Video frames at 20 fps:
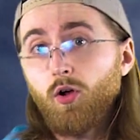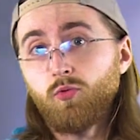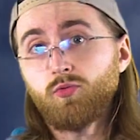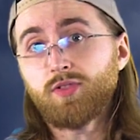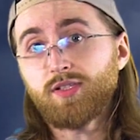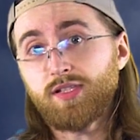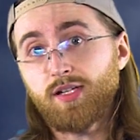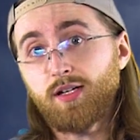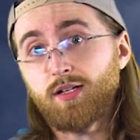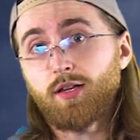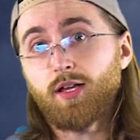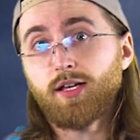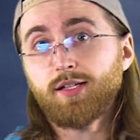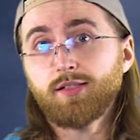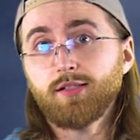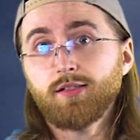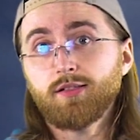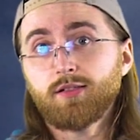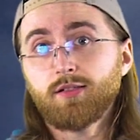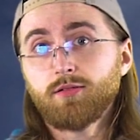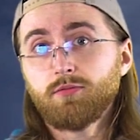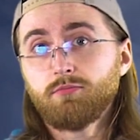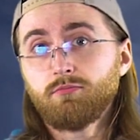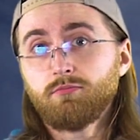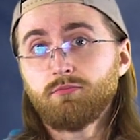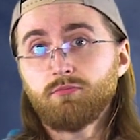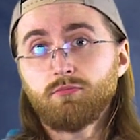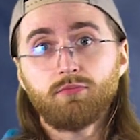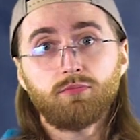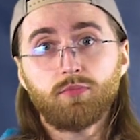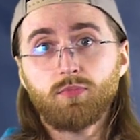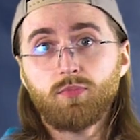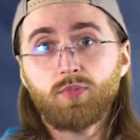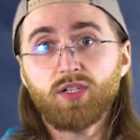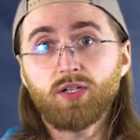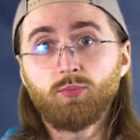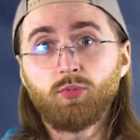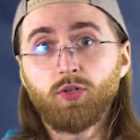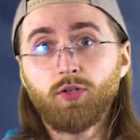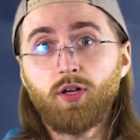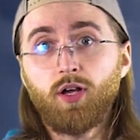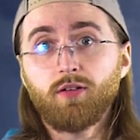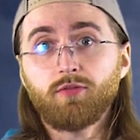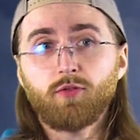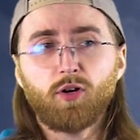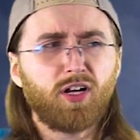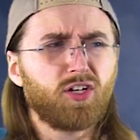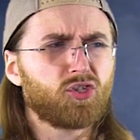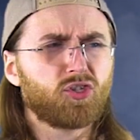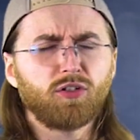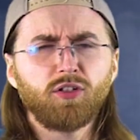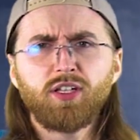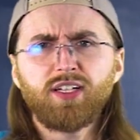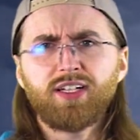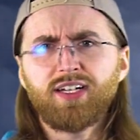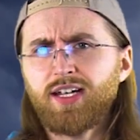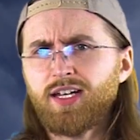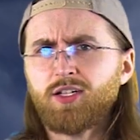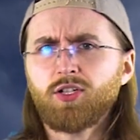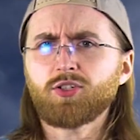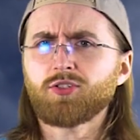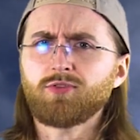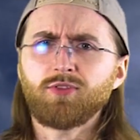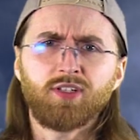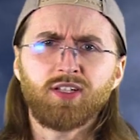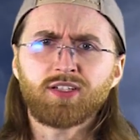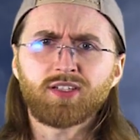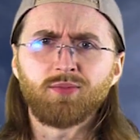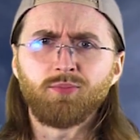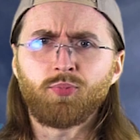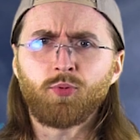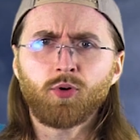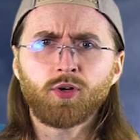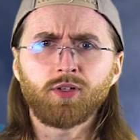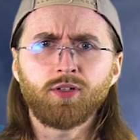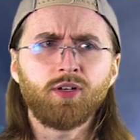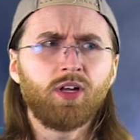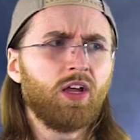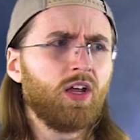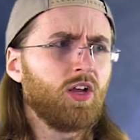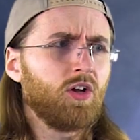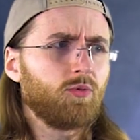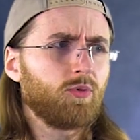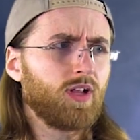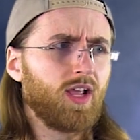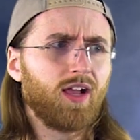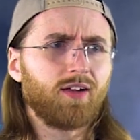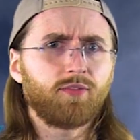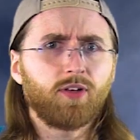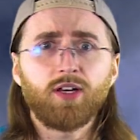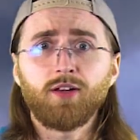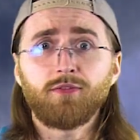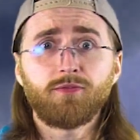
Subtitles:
own sync license. Simple enough, right? Surely an industry this important would have an